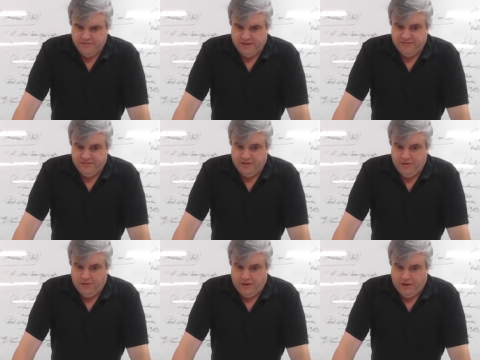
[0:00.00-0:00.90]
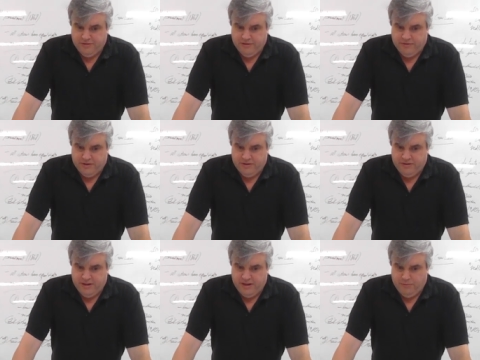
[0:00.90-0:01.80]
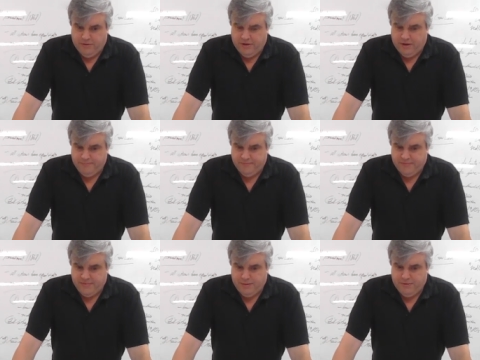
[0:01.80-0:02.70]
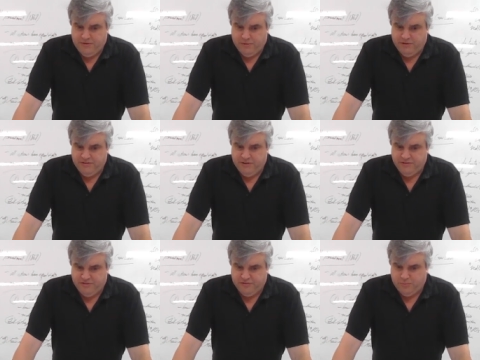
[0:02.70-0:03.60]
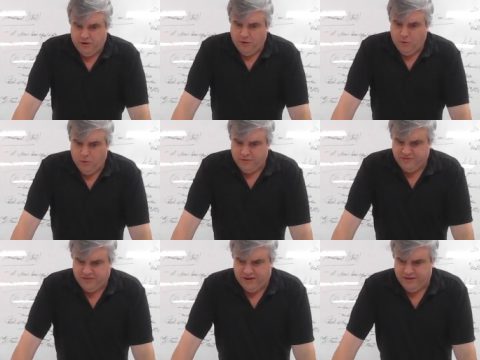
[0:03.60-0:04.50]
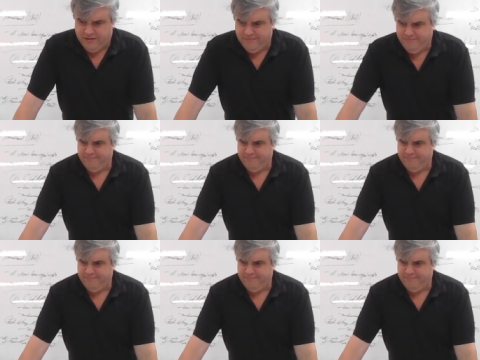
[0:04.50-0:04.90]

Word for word: So that's still uh, something you do today. Um, up until recent years, the Supreme Court's trying to